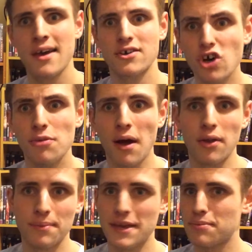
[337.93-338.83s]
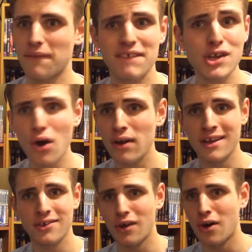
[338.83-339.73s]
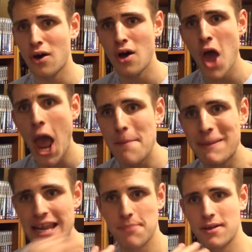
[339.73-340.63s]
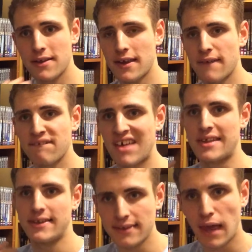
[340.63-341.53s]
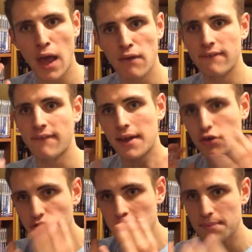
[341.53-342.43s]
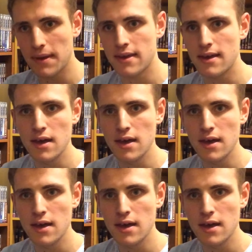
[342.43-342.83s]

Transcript: Come on people, the Daleks are manipulative, they're scary, they're creepy.